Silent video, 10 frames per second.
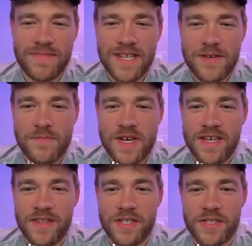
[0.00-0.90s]
I'm
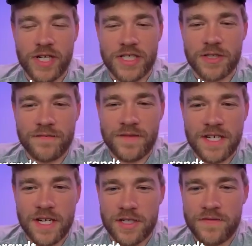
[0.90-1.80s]
uh, the director of
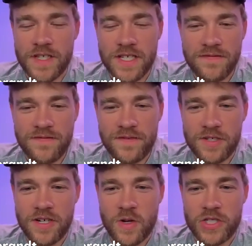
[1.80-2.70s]
photography
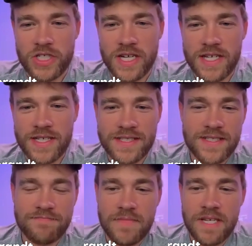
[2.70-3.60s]
for
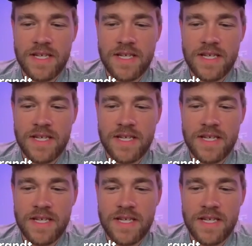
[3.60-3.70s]
OceanX.